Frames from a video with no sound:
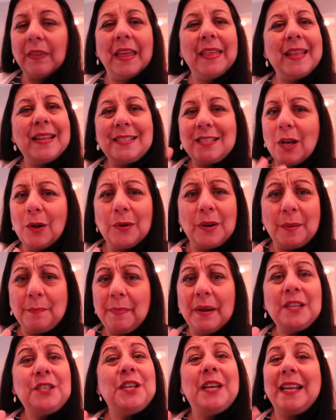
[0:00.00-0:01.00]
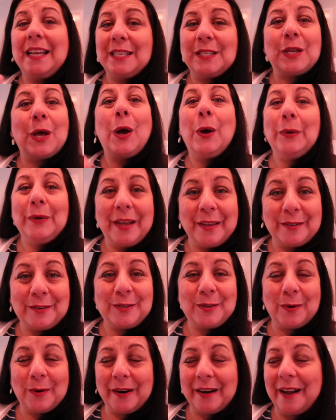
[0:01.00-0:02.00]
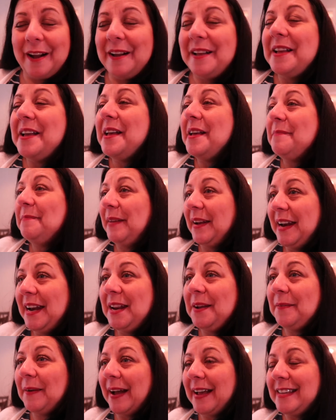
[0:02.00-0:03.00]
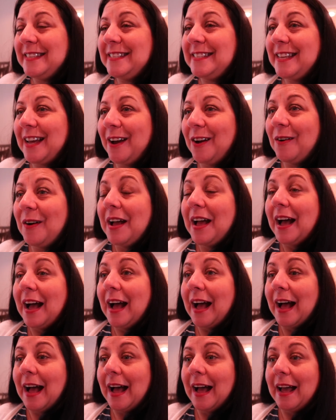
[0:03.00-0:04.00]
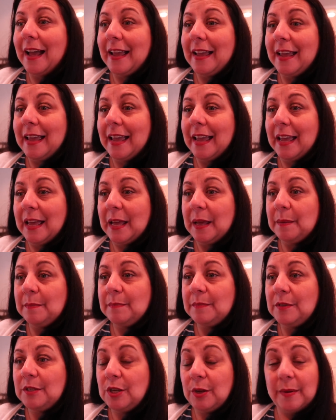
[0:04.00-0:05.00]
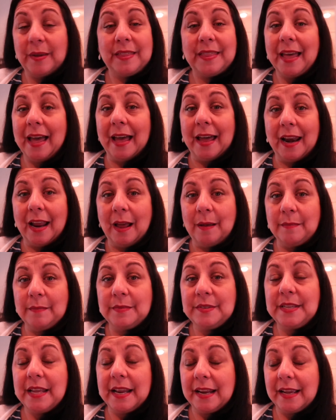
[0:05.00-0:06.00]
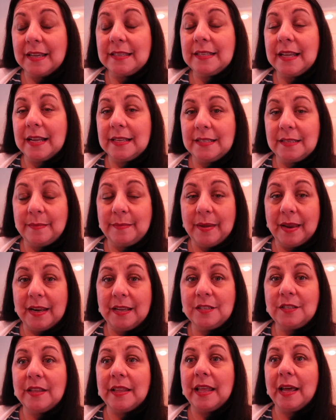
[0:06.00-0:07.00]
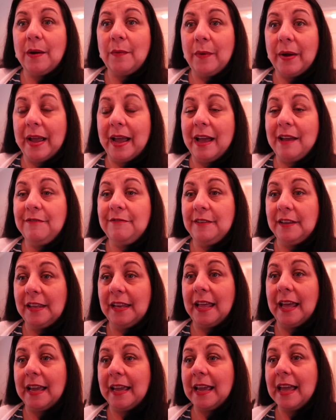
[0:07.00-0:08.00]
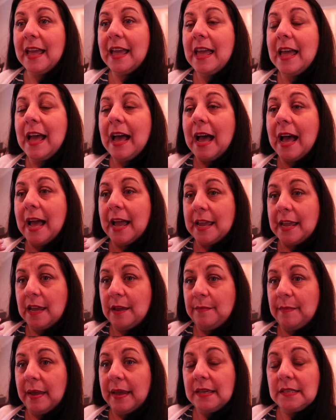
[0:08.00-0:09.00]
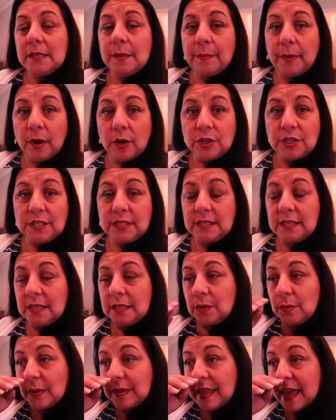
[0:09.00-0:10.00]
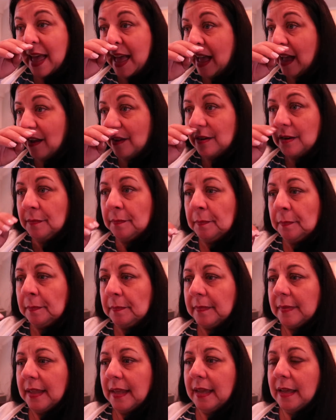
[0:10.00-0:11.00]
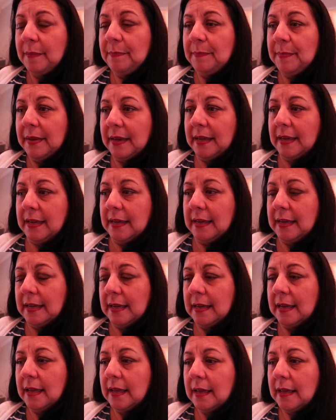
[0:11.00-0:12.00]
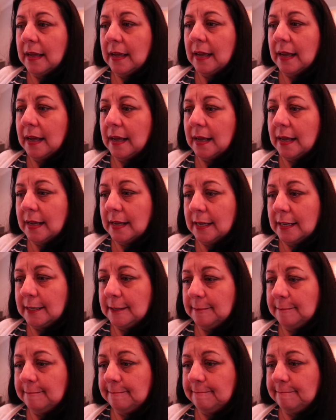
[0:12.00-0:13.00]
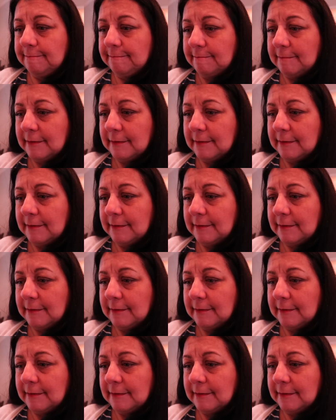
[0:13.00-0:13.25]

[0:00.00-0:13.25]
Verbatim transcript: that's a whole, budgeting is a whole nother story, y'all. But anyway, so I am doing that. I'm setting aside some money so that way I feel like I can make some purchases without it being, um,